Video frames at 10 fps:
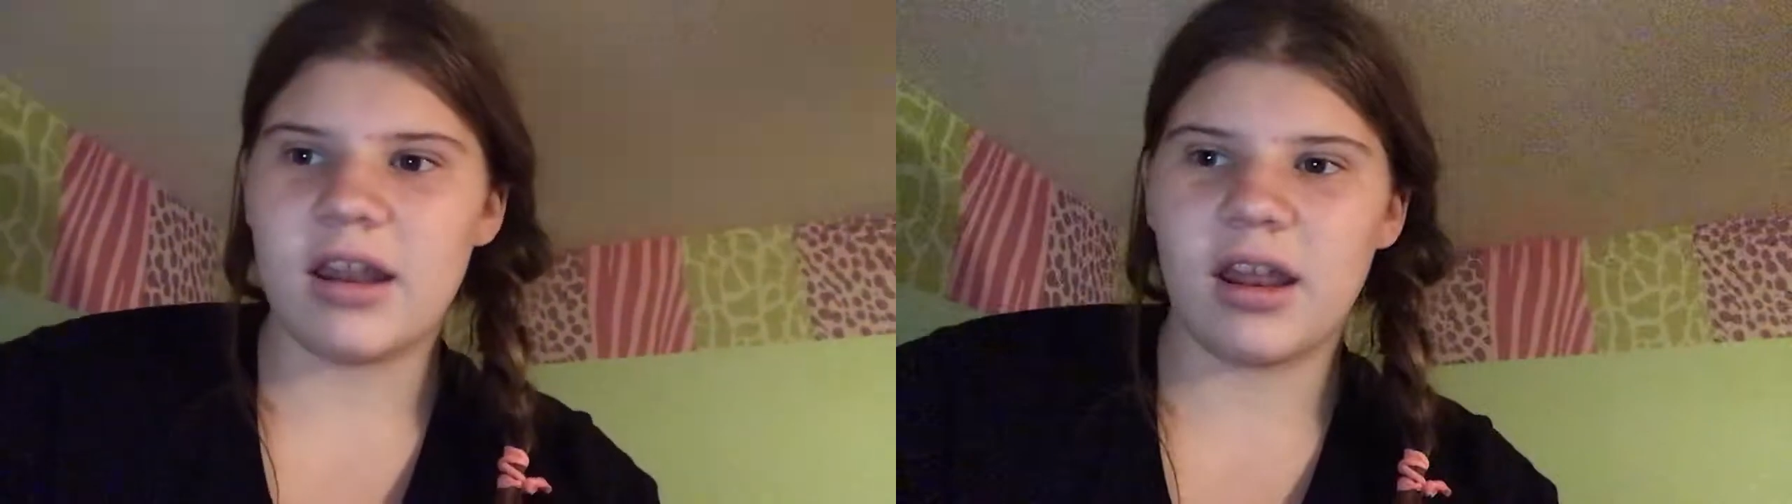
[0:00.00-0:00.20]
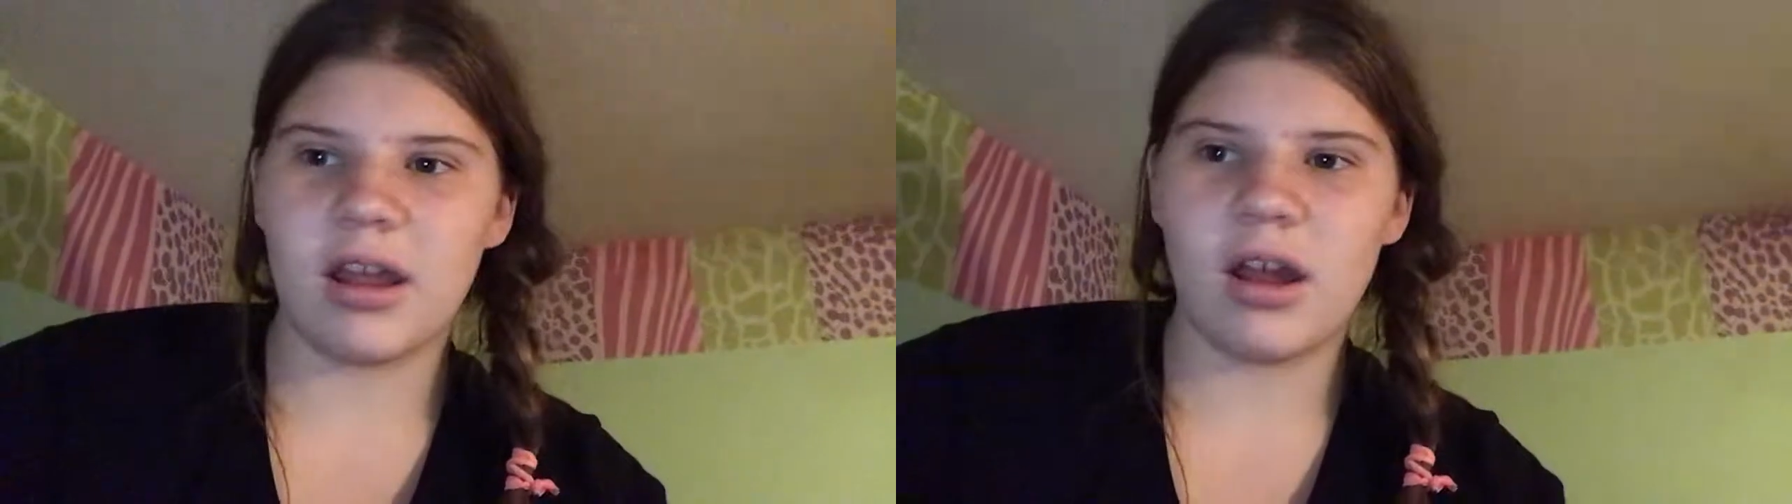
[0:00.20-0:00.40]

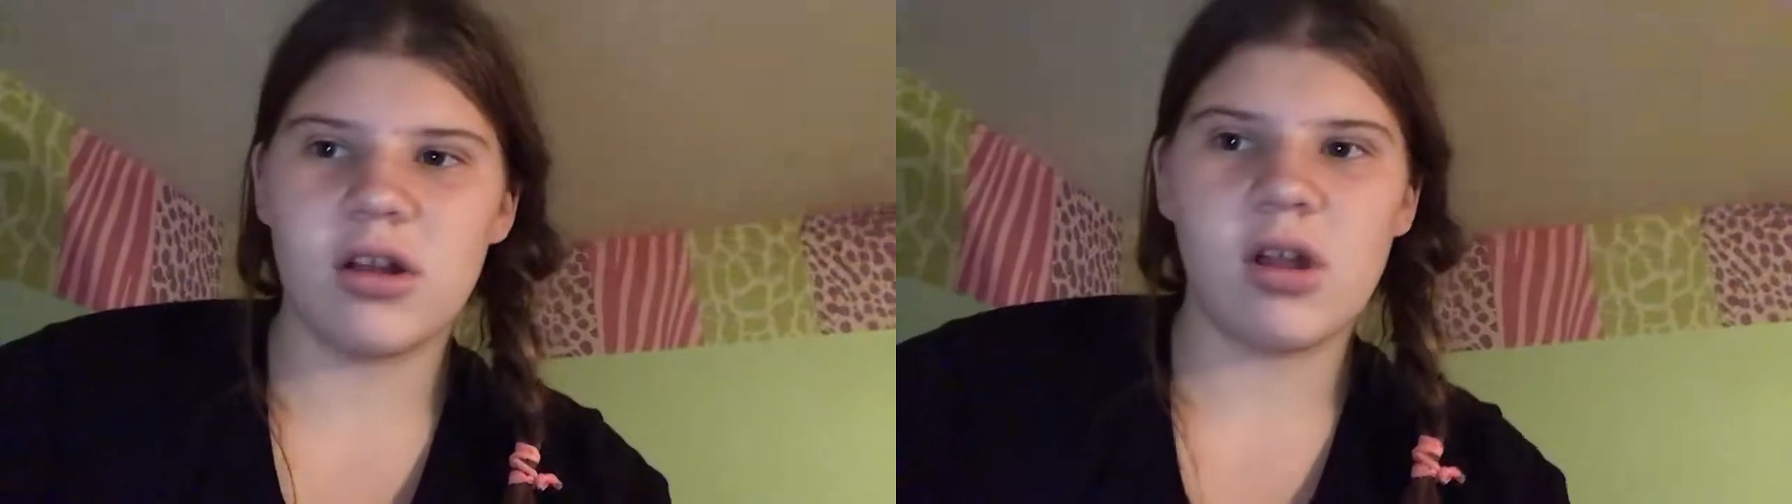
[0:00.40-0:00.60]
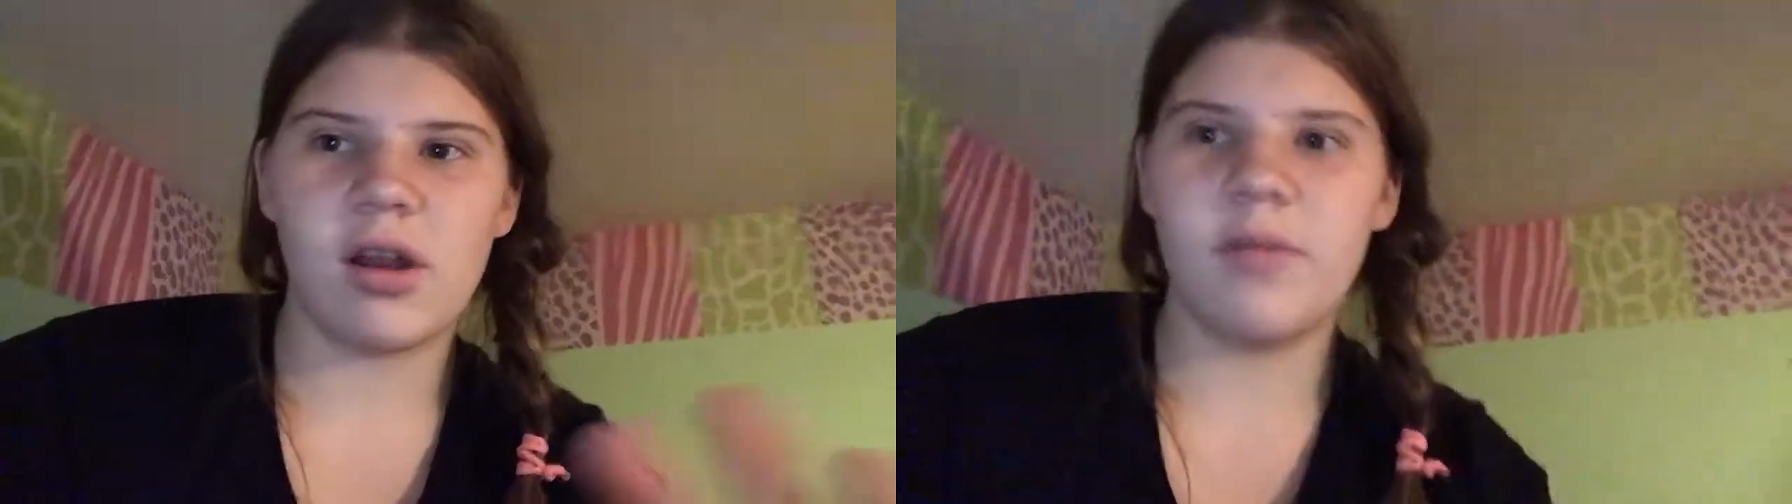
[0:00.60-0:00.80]
like
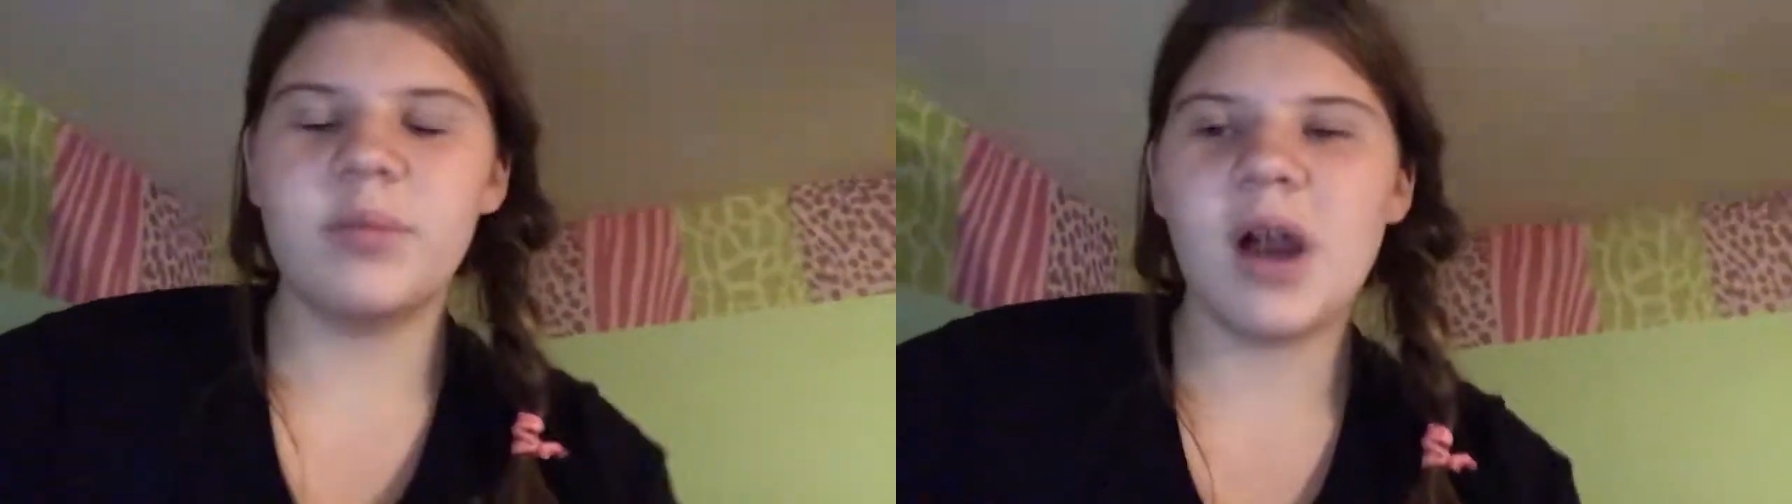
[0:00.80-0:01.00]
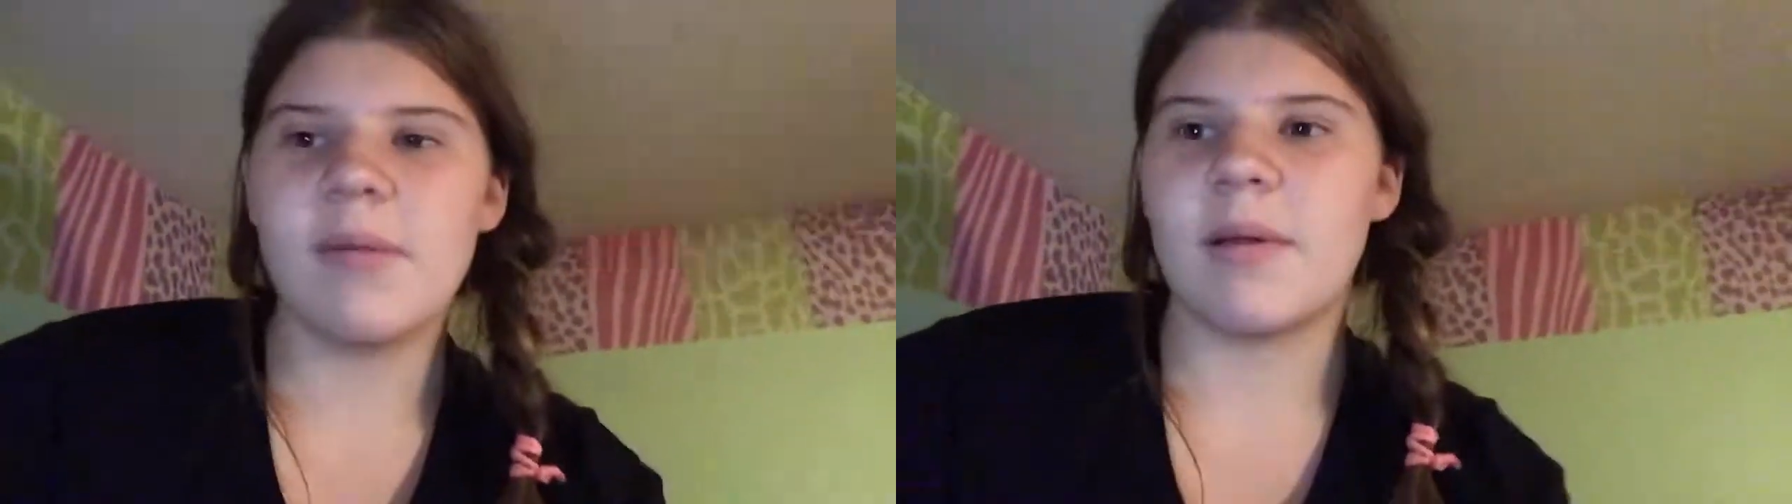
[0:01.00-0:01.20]
a lot of
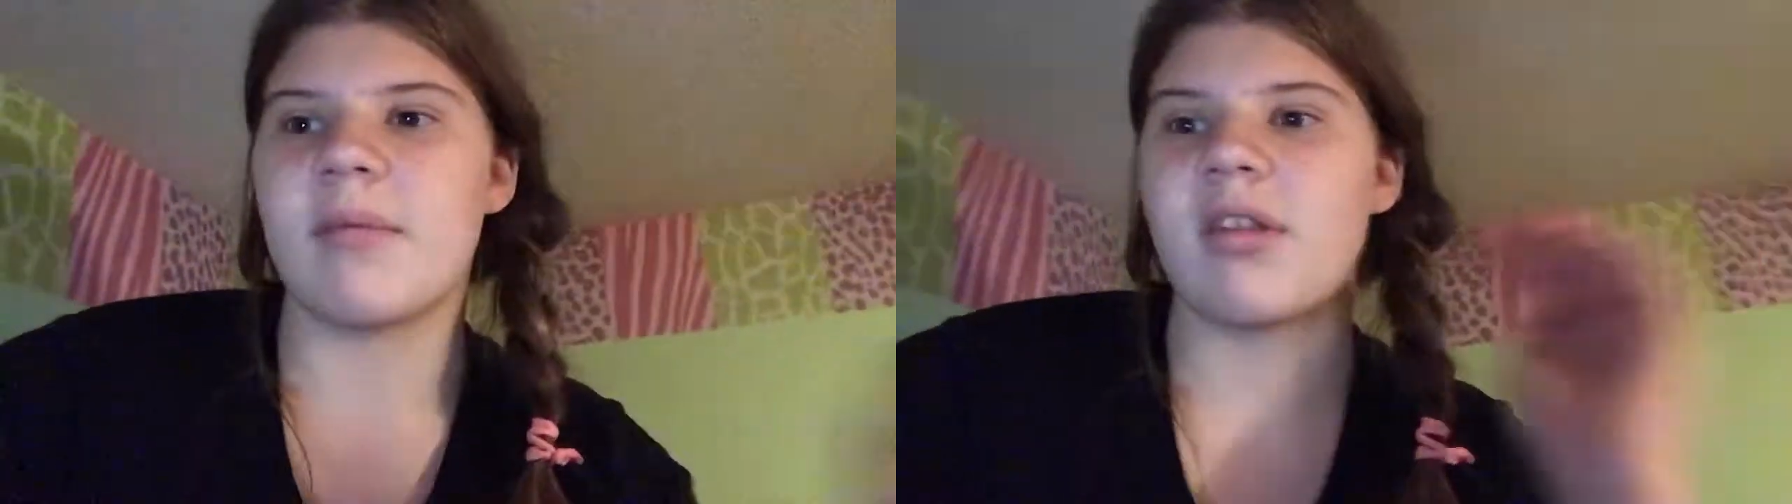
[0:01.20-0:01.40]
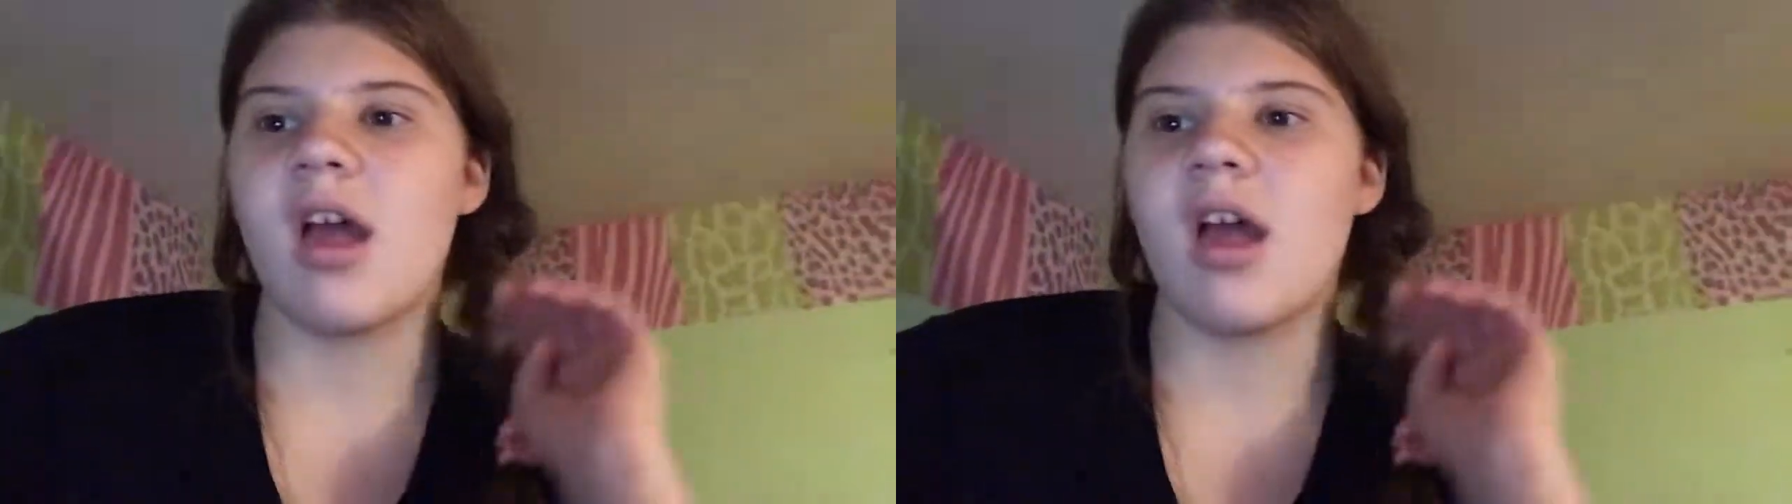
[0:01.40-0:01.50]
problems.